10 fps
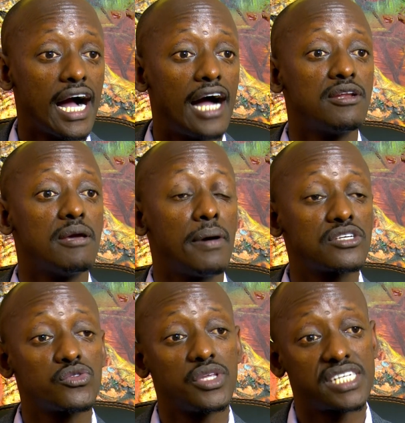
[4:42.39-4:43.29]
And a
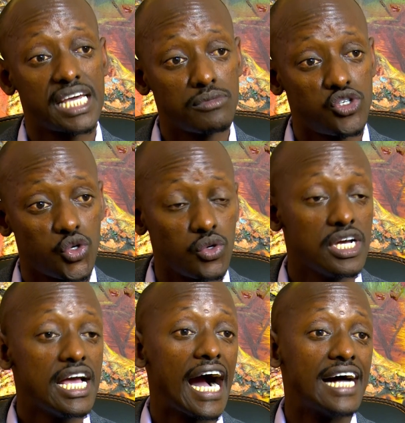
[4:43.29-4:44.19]
person that came to you
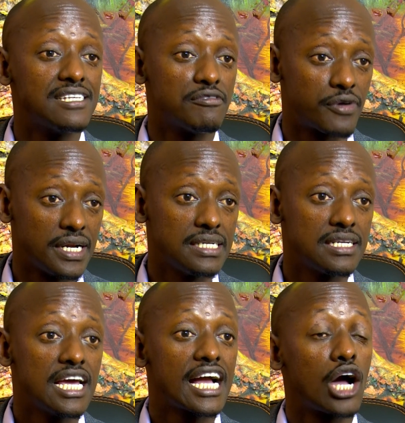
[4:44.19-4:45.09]
as a friend
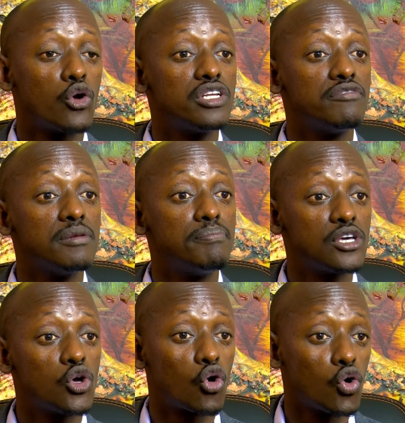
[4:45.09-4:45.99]
cannot even
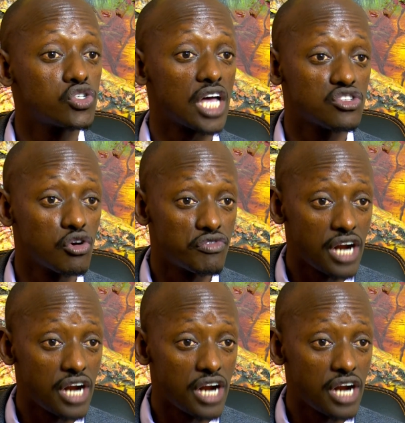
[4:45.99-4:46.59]
pick your calls as of